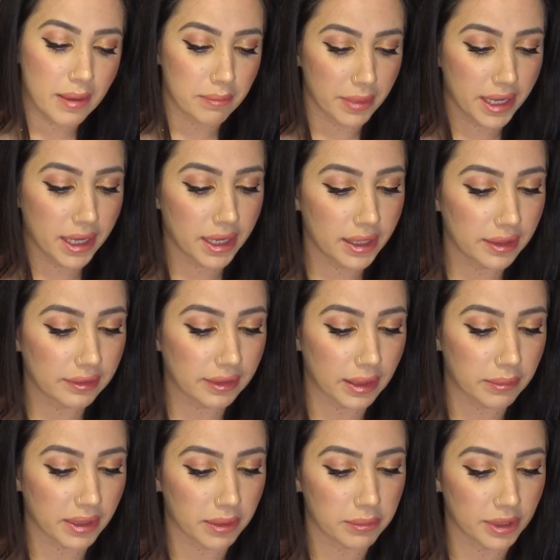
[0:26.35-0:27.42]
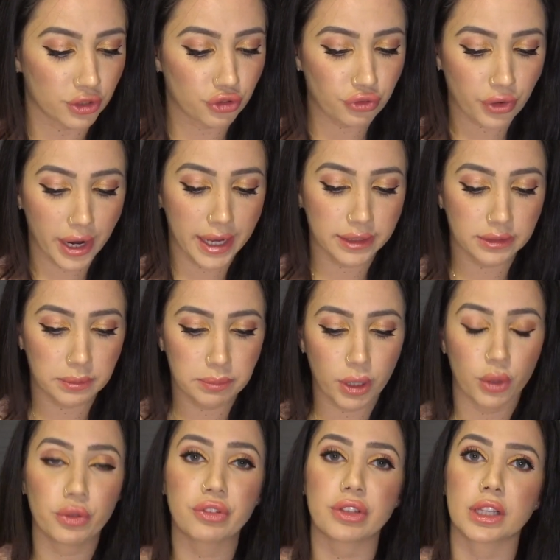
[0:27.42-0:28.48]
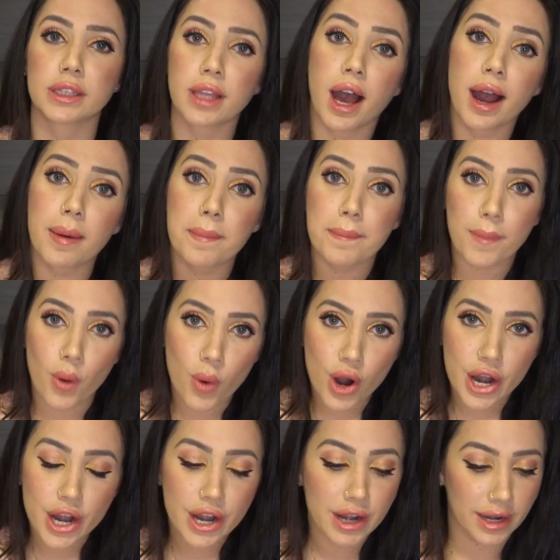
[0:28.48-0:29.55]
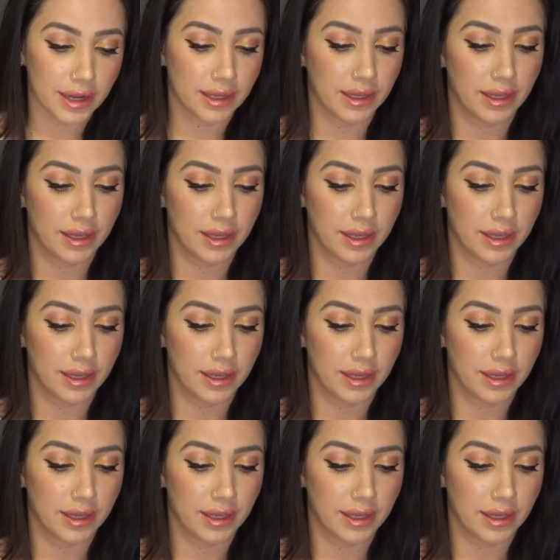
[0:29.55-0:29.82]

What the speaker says: because I'm gonna be trying to post a lot more.